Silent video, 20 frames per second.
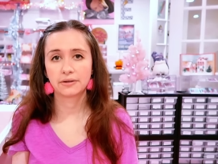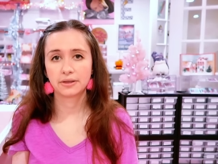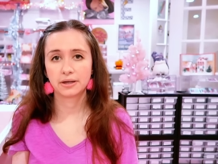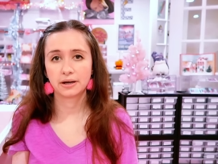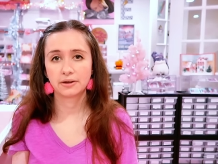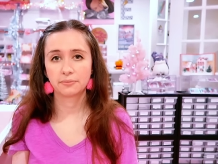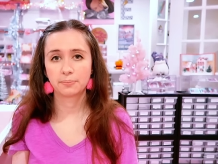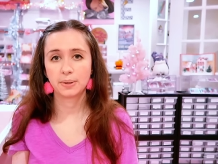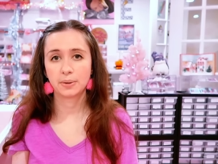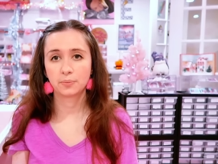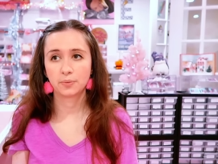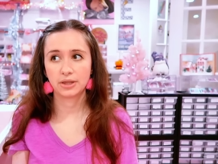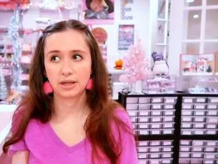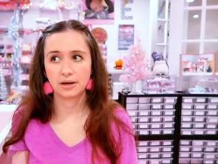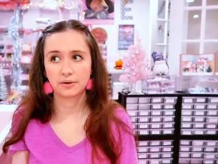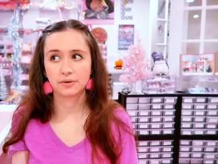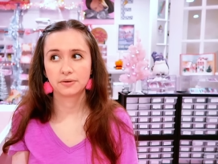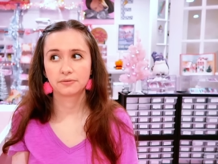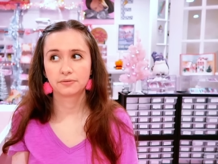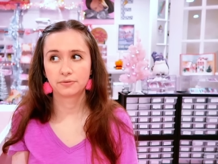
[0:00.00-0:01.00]
now that I've been
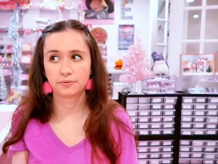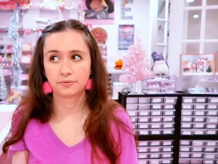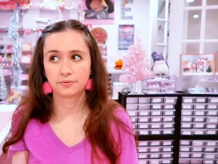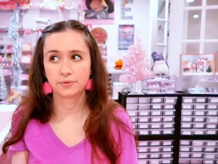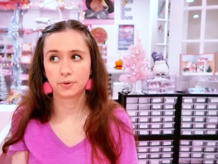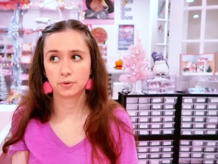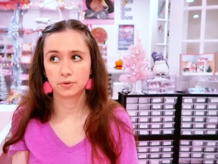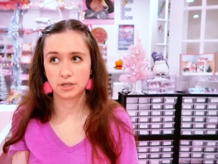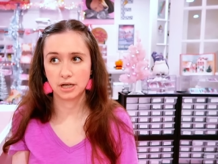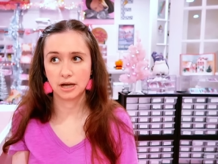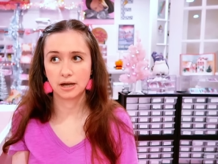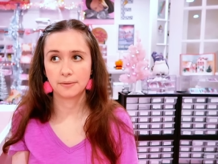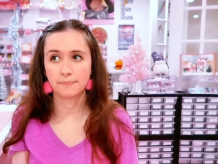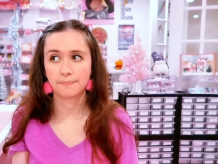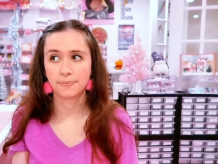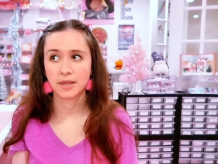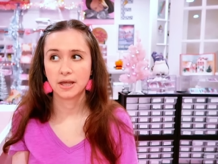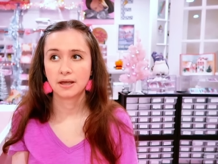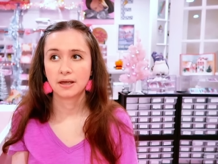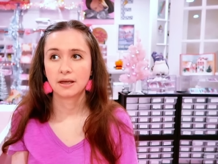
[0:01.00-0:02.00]
without it full
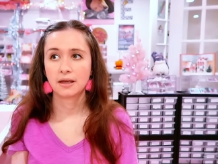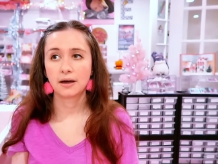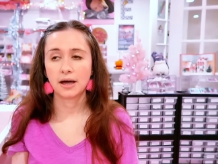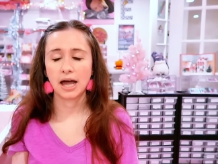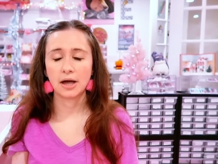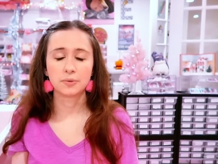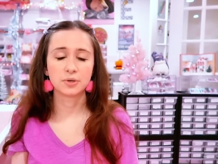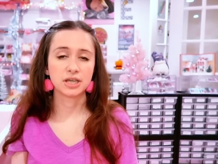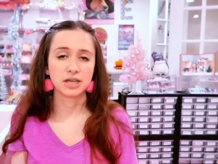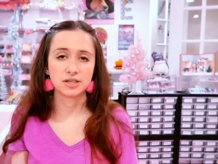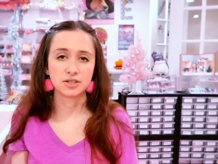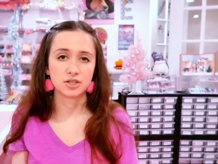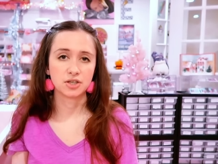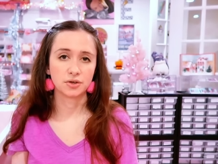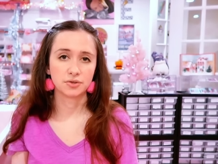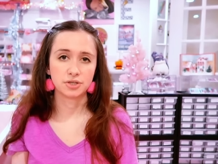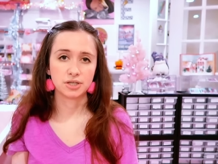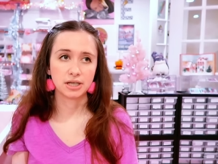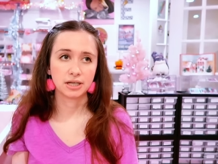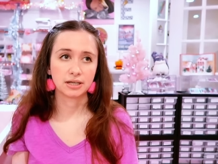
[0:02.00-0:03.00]
time. Uh, I would get
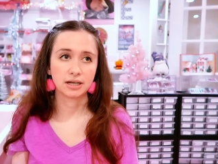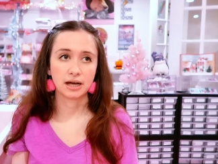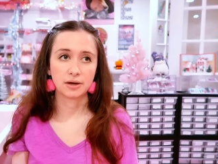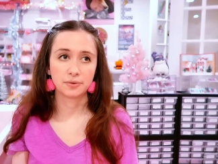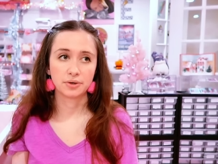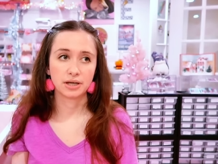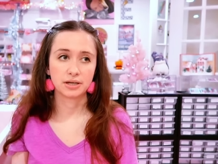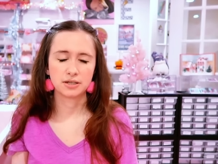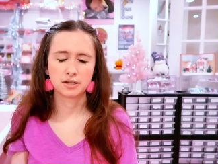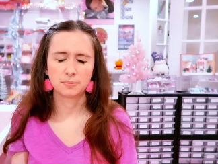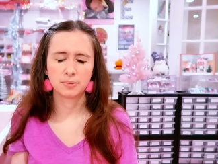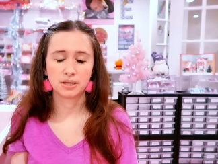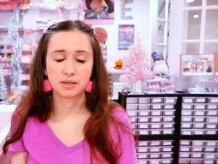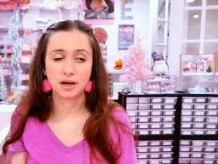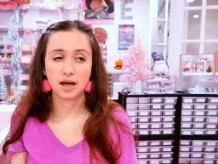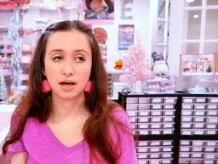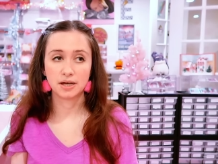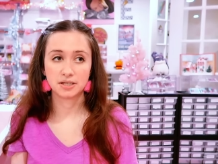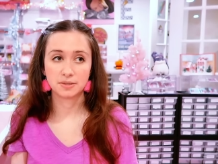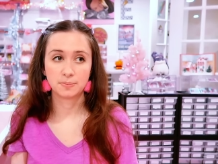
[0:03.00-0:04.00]
so sick. I would end up
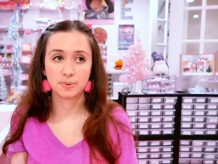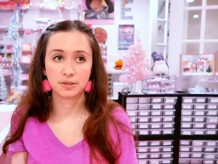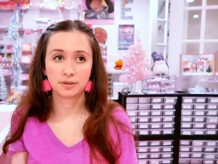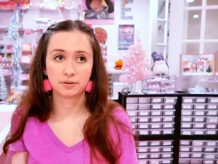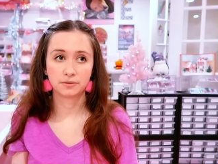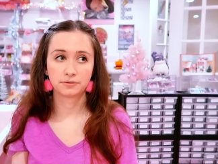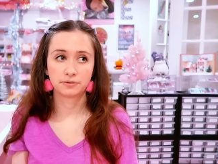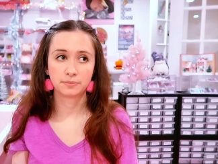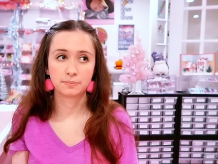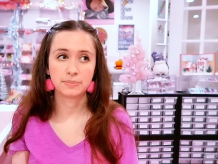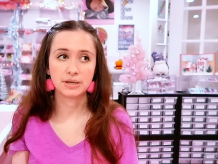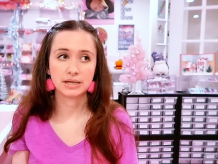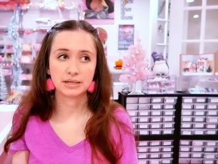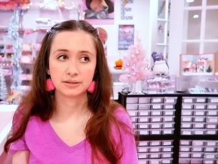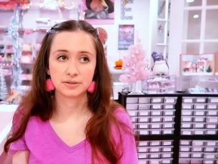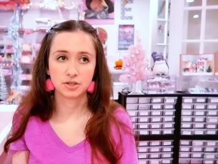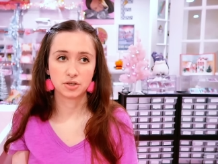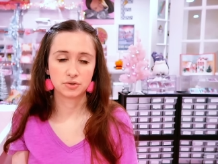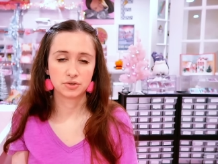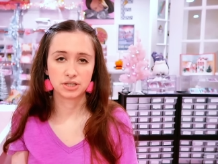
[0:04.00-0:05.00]
in the hospital from
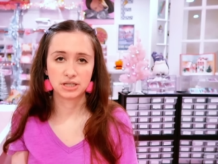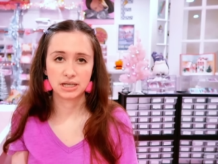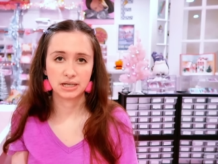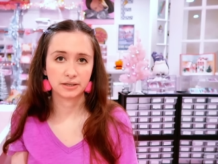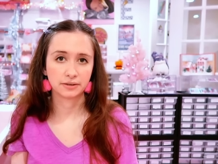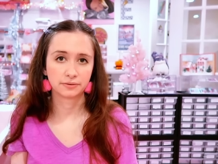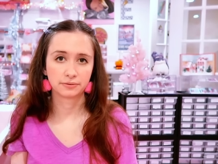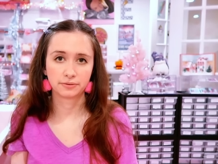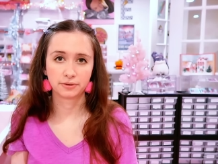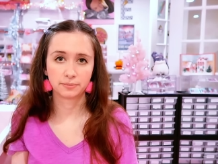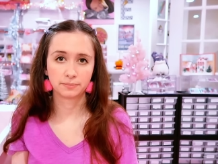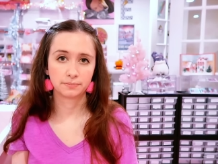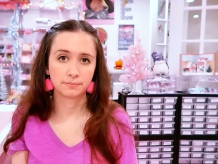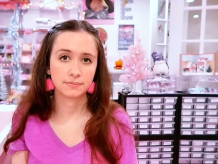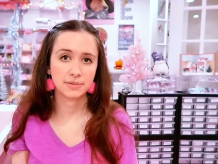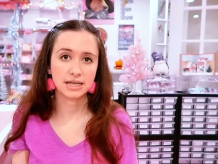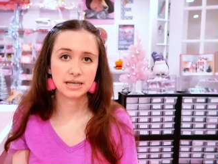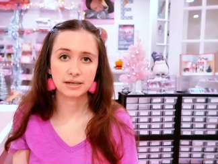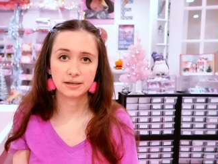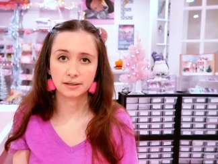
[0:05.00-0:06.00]
being so sick
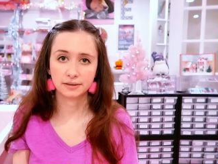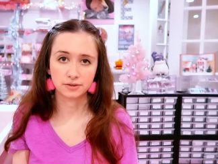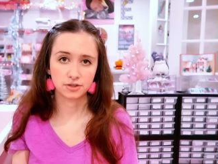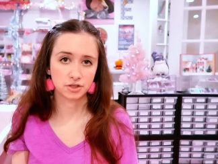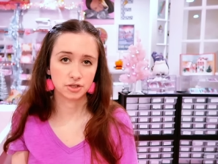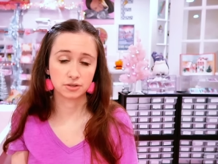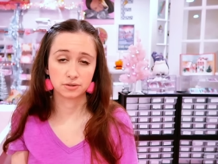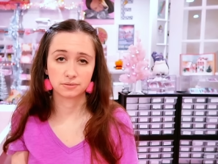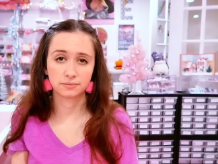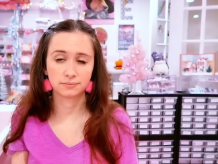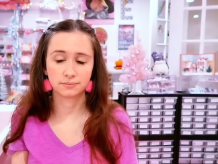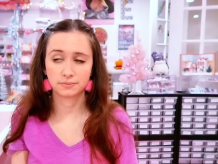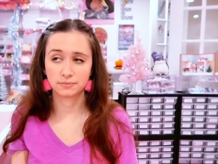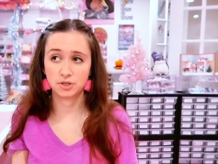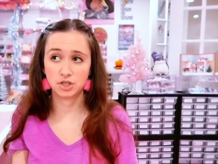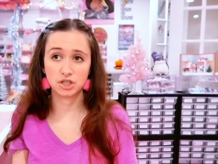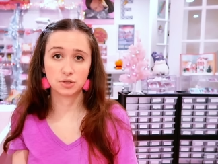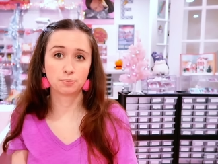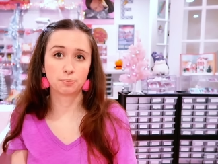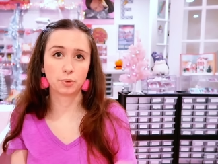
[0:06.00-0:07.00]
from eating just,
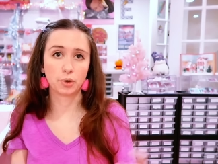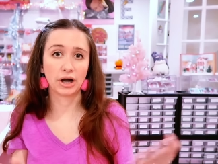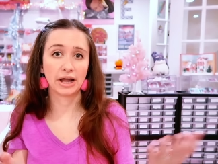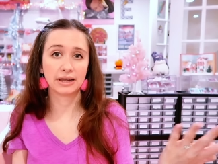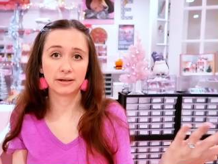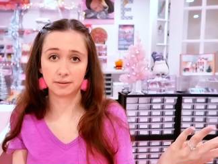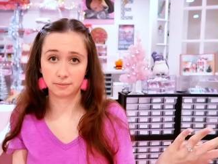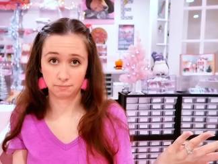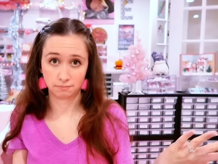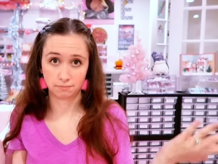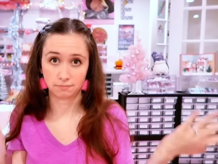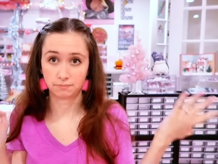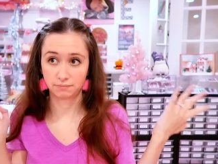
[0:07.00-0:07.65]
just bread.